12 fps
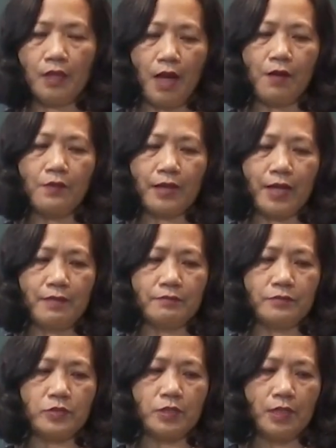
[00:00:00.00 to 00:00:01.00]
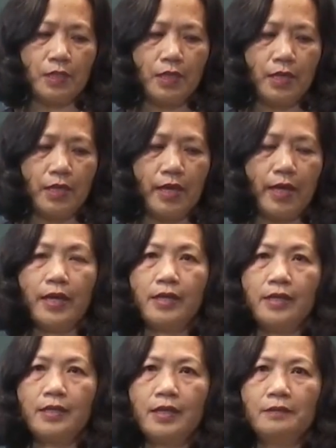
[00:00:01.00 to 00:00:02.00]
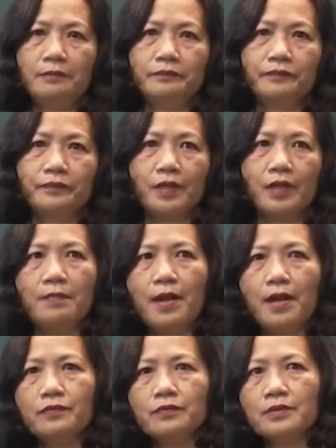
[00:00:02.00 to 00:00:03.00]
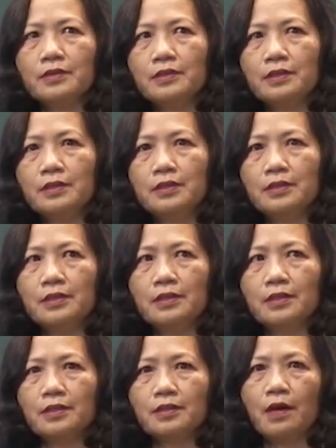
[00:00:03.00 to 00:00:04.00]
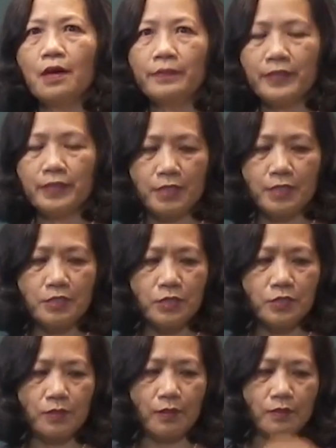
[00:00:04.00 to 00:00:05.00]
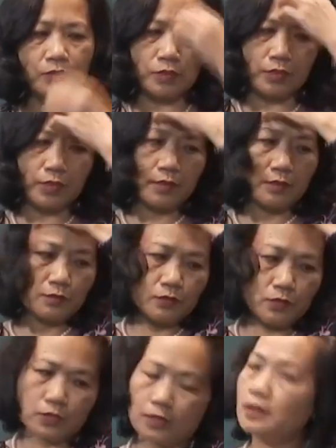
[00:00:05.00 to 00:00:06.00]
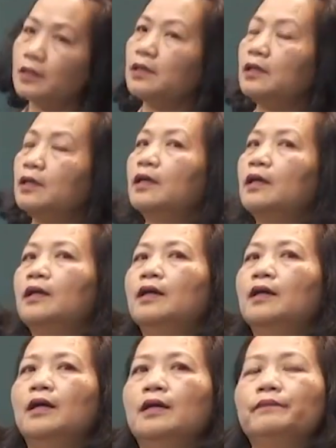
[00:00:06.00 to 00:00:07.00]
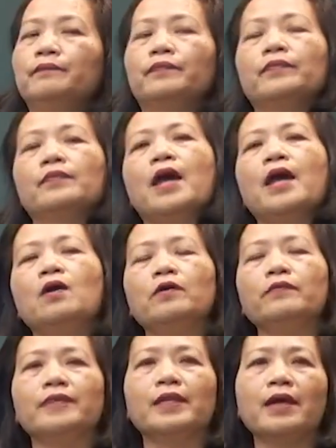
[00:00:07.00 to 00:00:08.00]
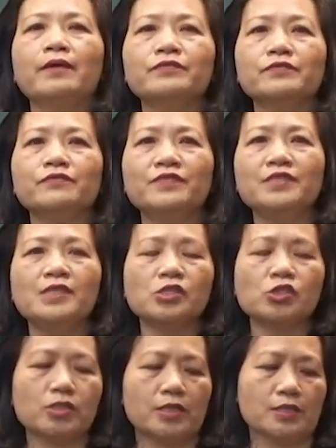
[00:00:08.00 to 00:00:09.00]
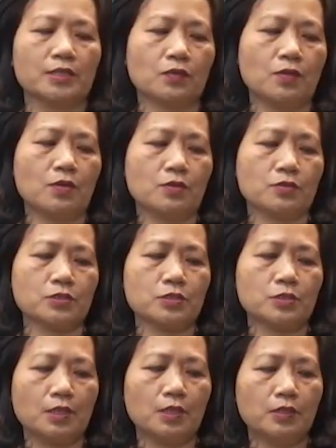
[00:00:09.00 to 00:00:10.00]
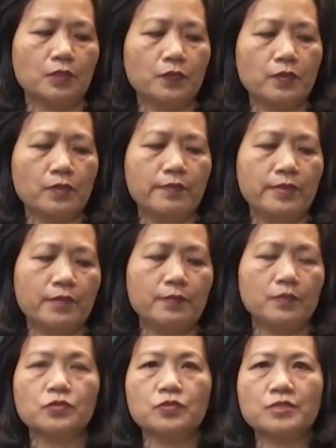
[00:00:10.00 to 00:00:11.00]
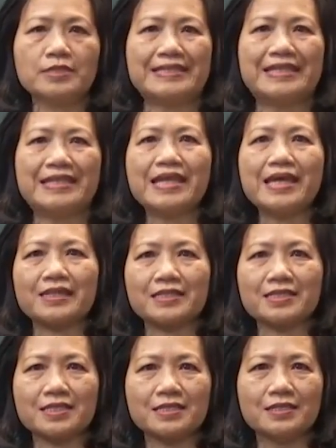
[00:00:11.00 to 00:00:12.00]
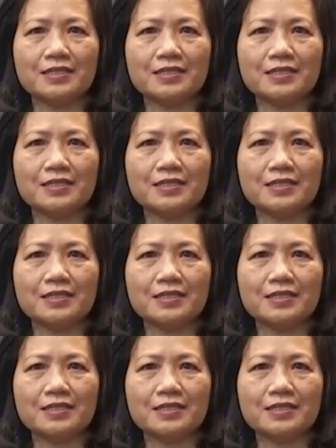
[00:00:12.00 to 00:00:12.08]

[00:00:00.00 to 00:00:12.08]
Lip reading: outcomes. And about the competence or skills, I hope that after finishing the course, you will be able to select